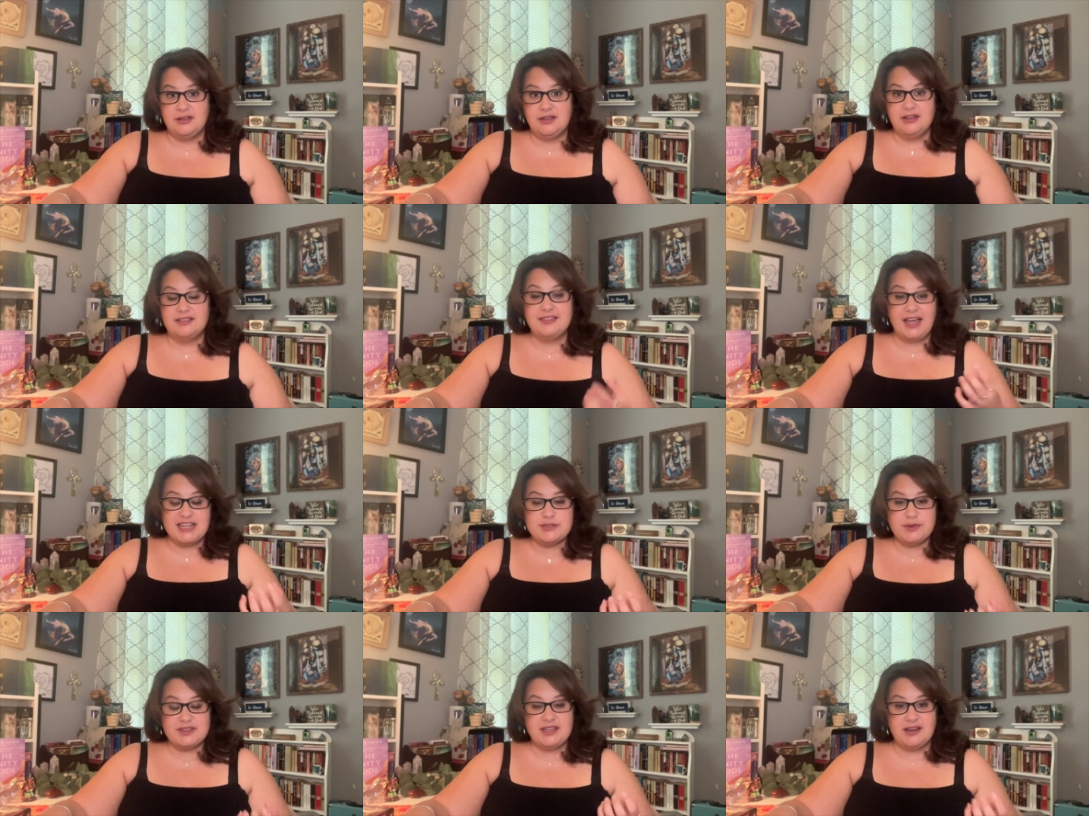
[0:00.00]

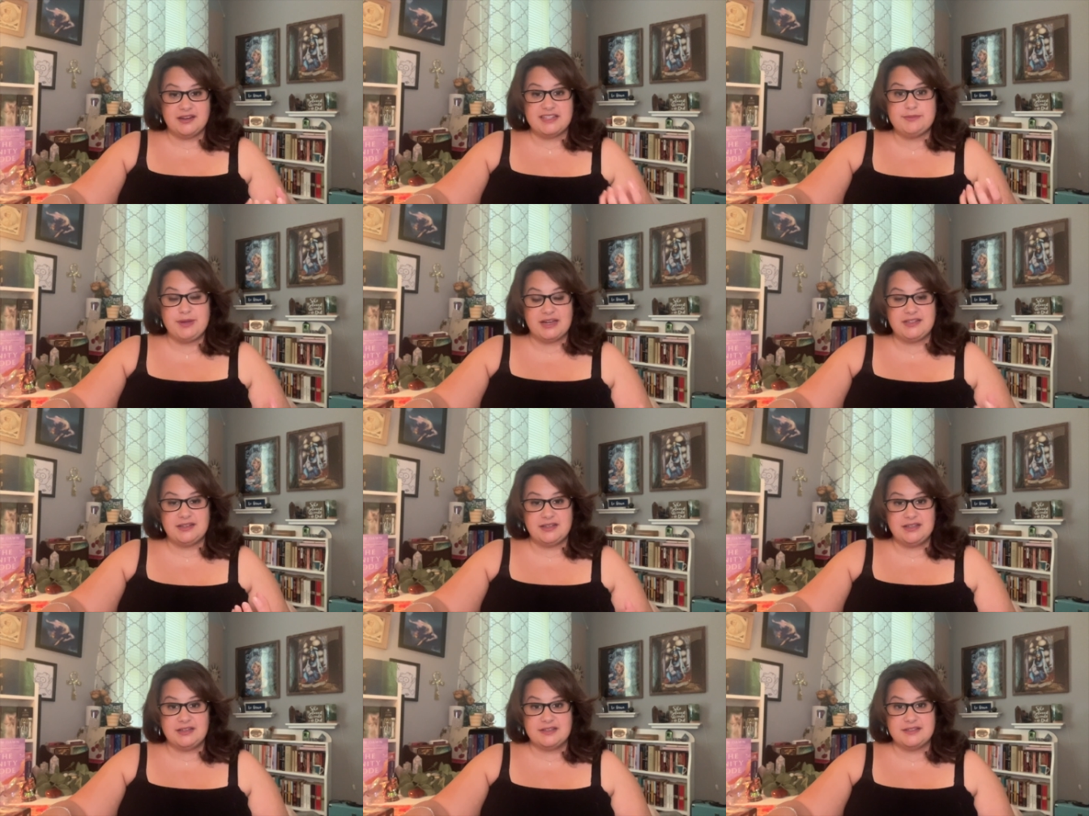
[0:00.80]
That's what the unexpected
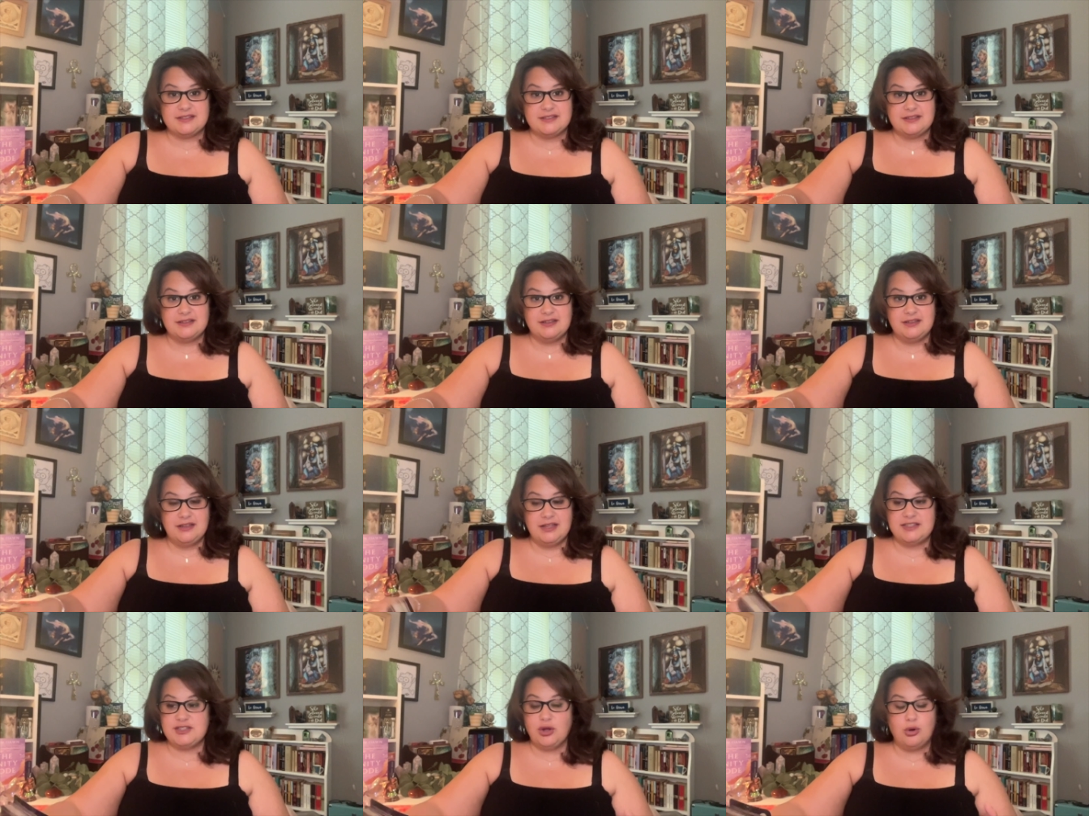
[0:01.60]
is.
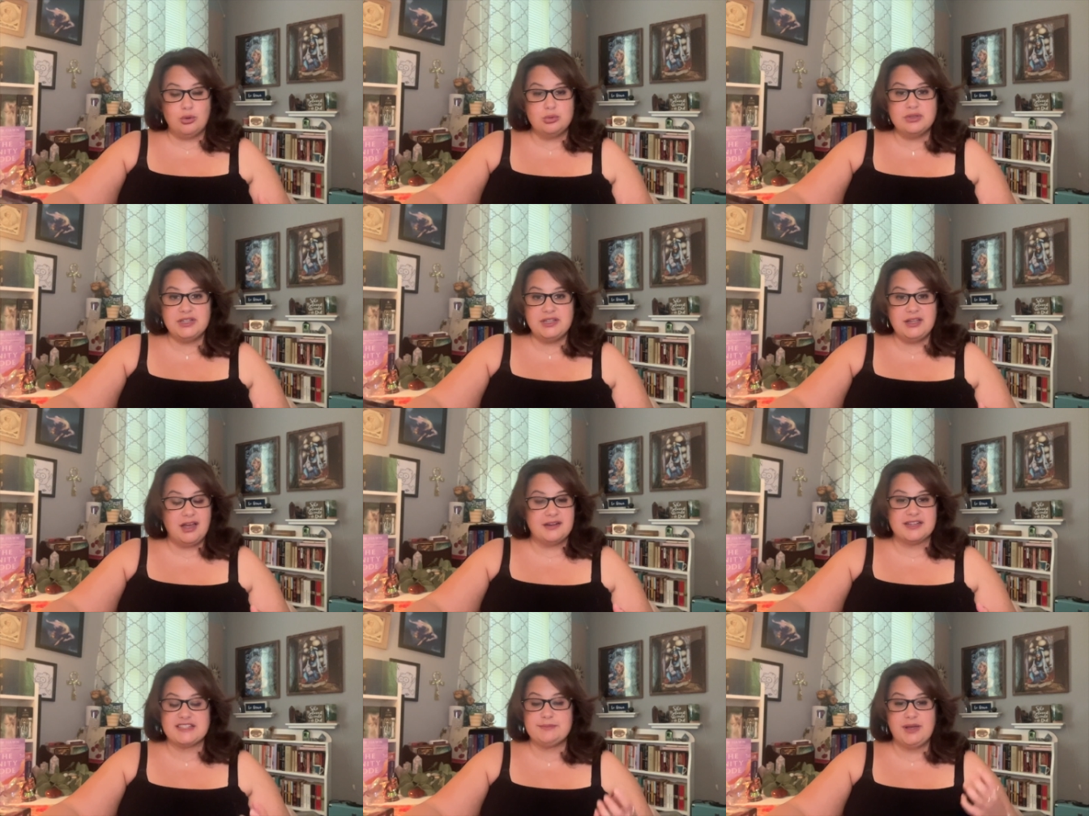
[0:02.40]
It's only
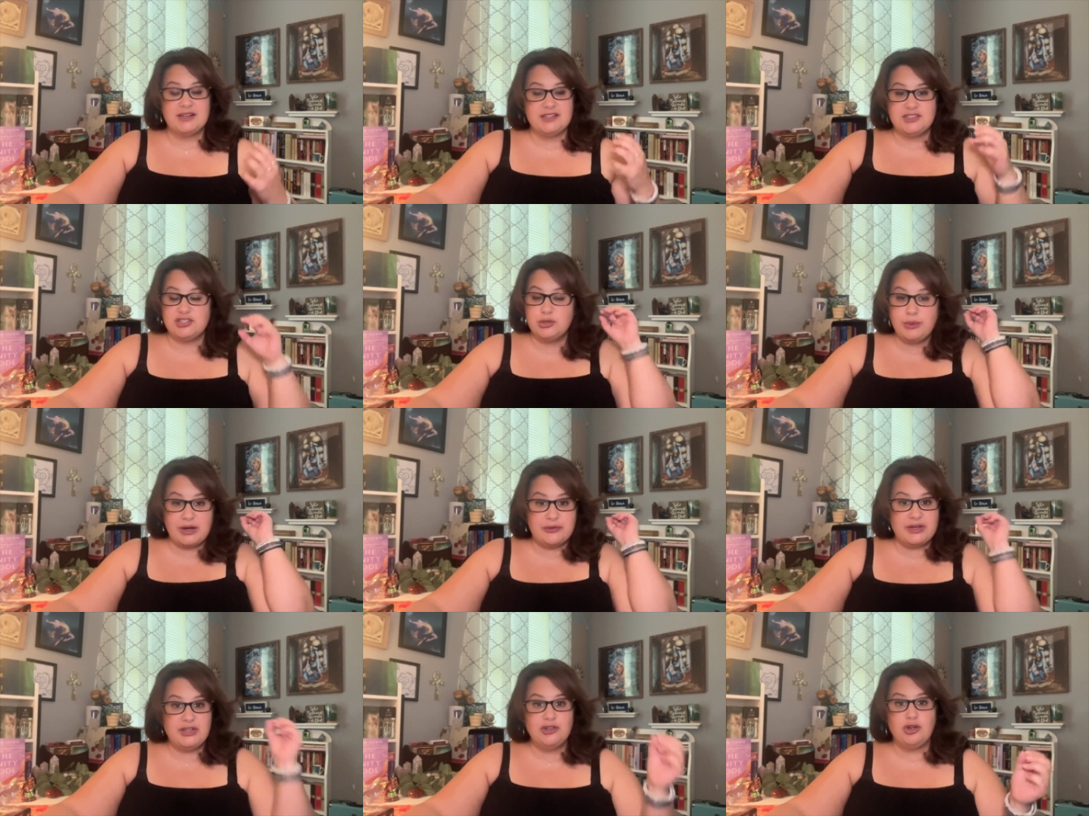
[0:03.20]
unexpected to
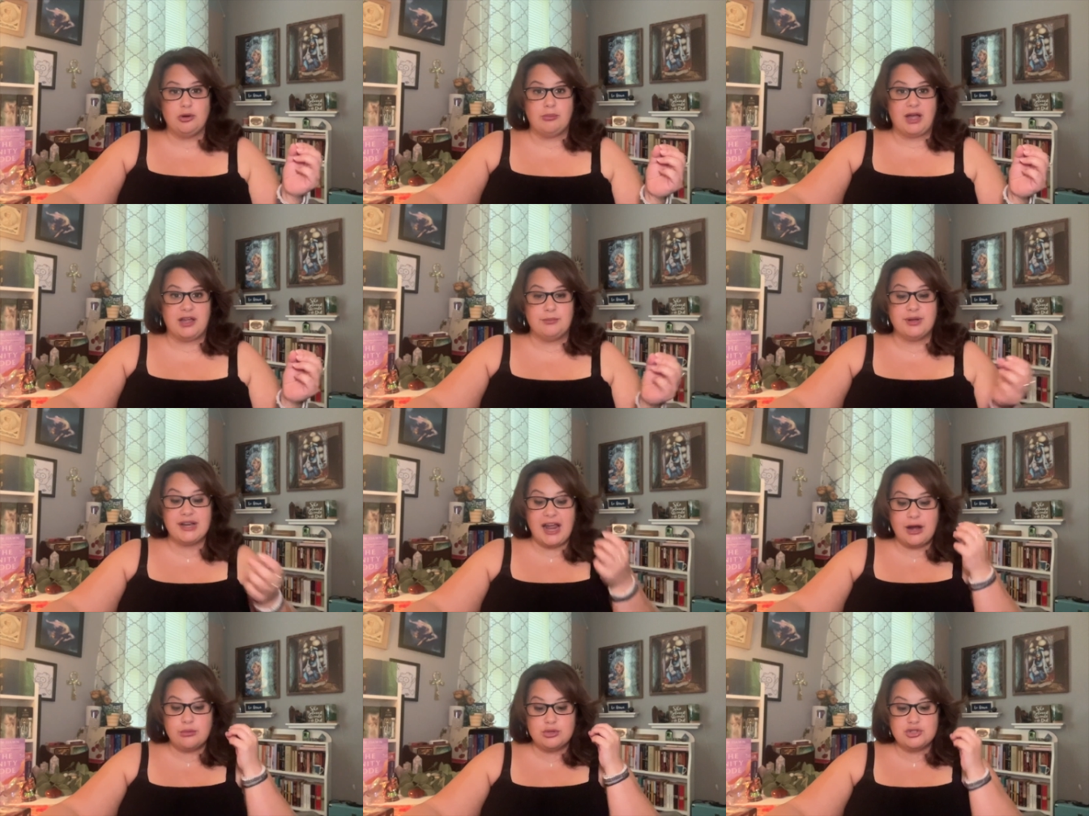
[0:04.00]
our ego mind, but
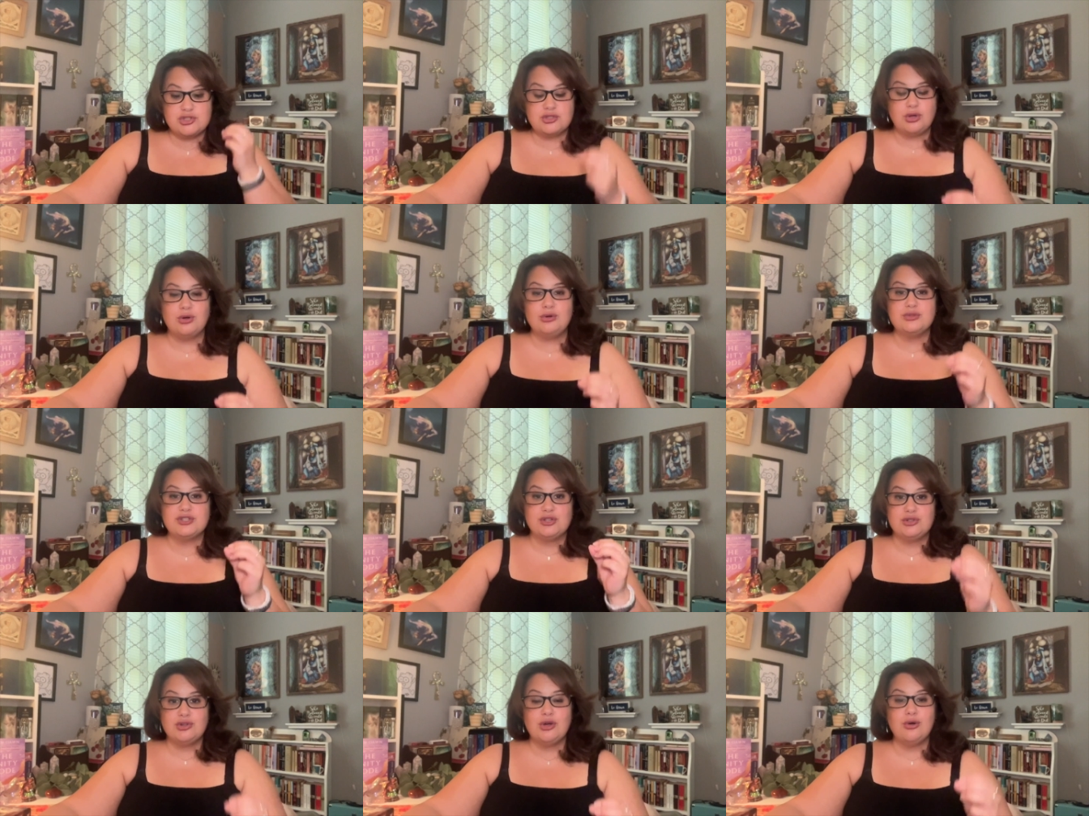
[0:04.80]
our souls
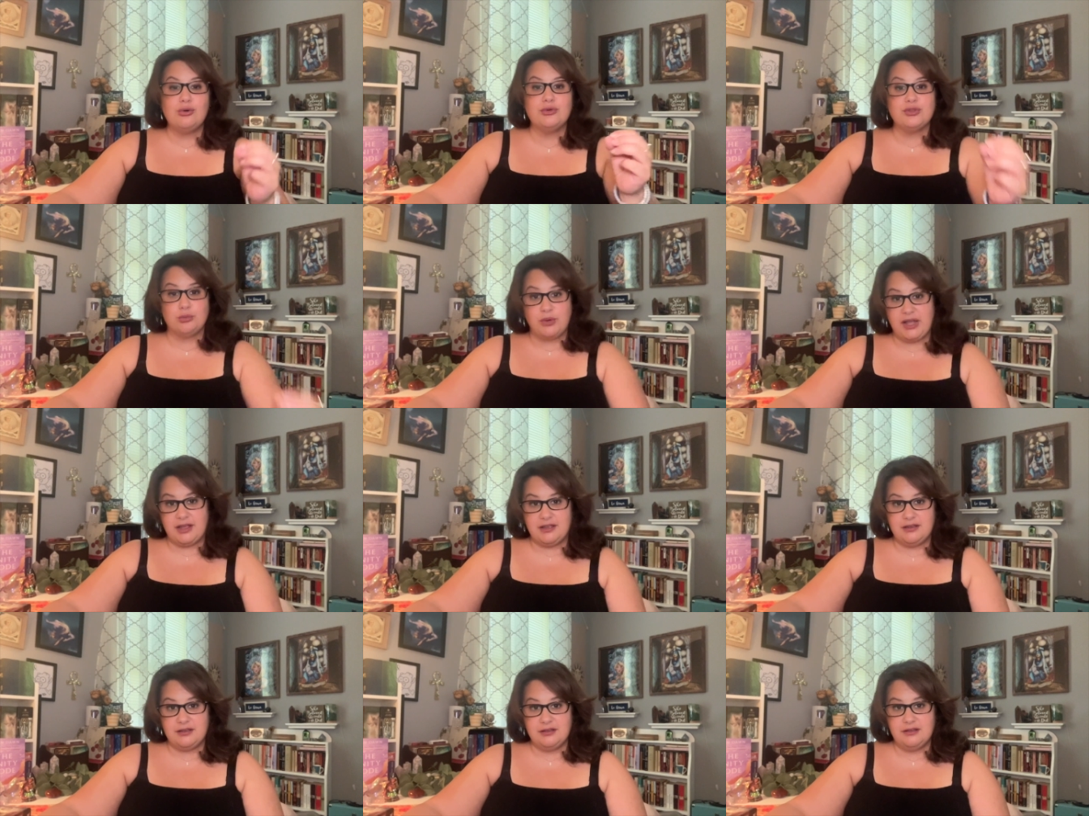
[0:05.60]
know the way.